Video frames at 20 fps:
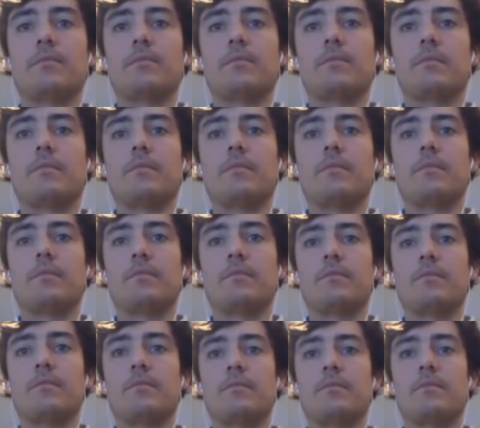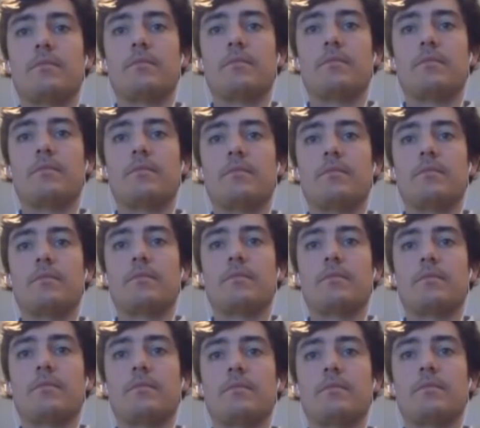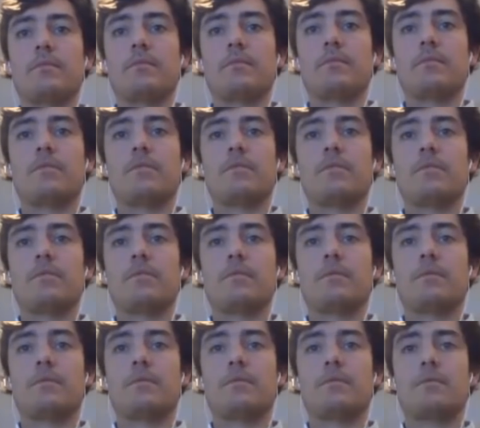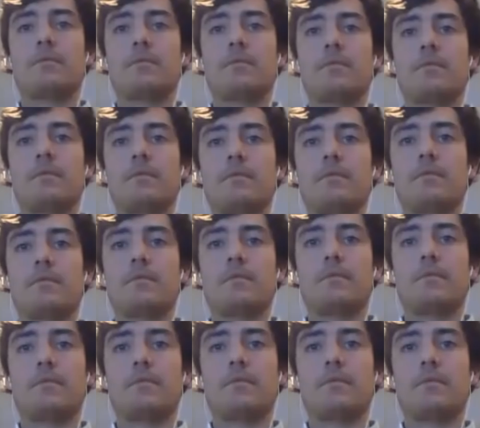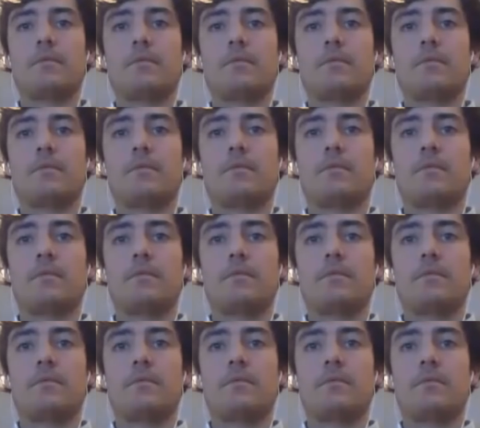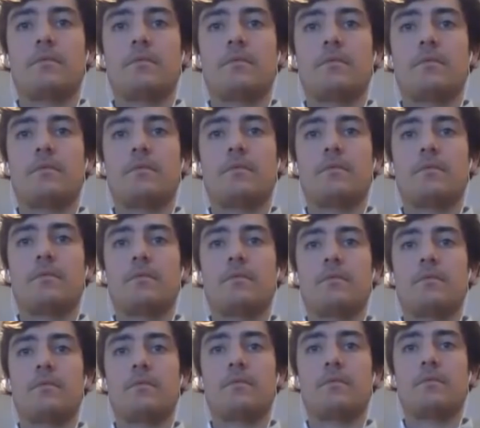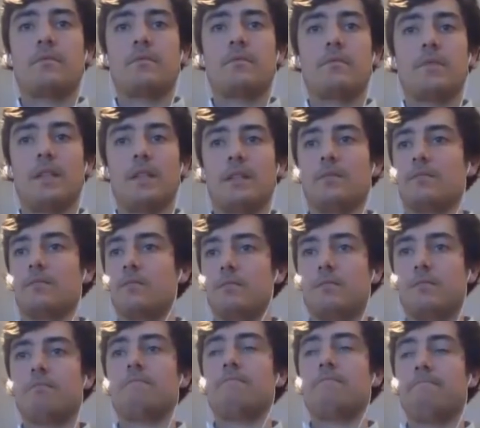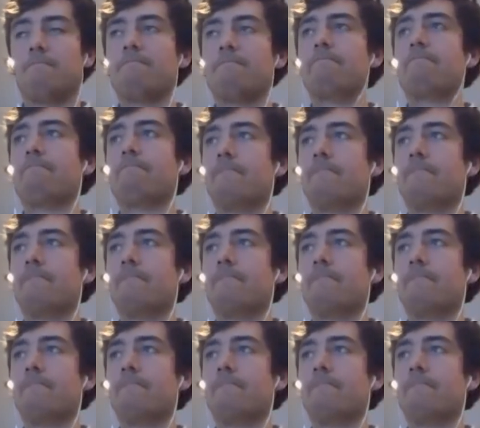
[no speech]